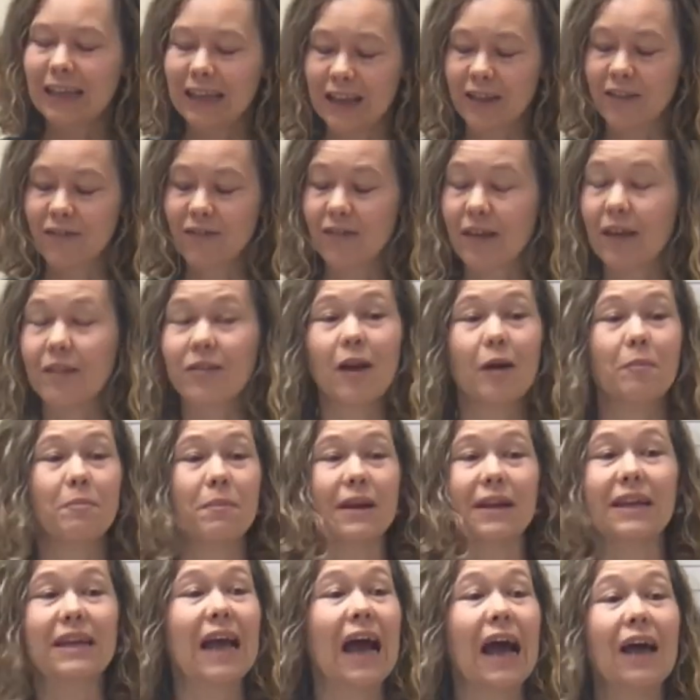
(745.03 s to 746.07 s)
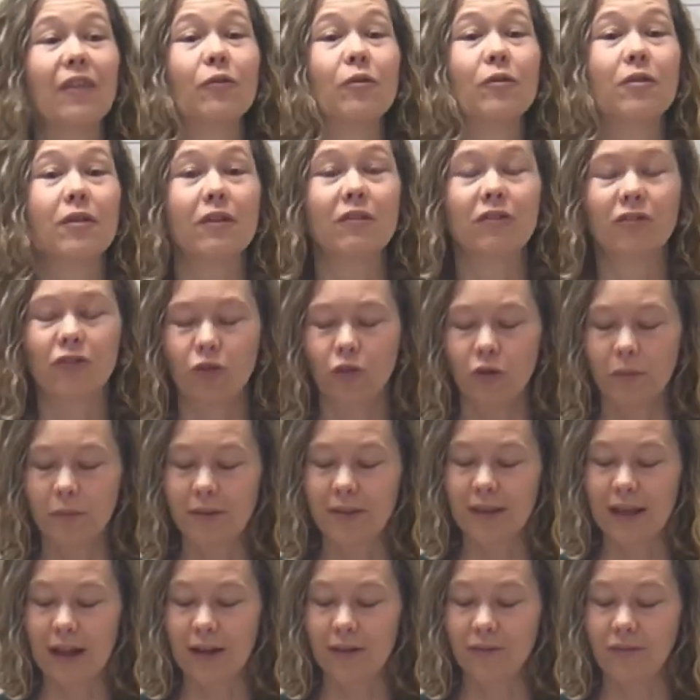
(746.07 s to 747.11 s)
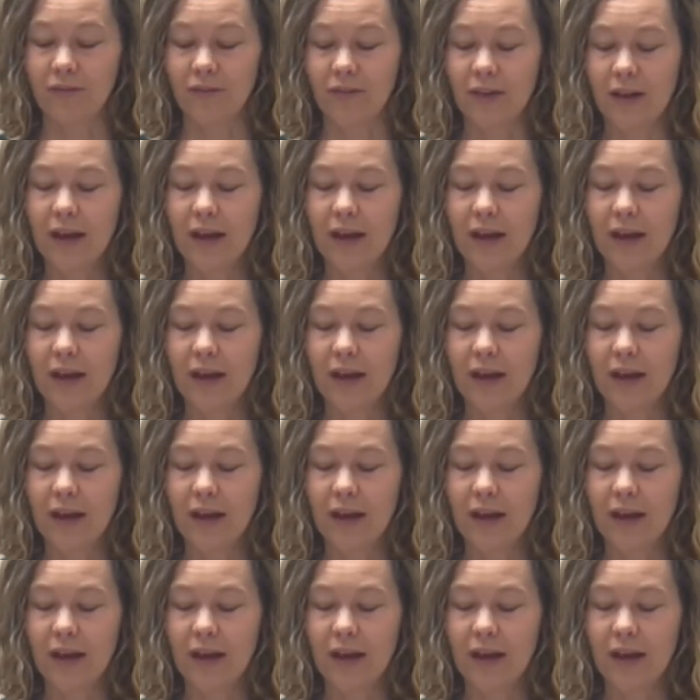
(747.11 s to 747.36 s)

lifts us up and gathers us to Himself.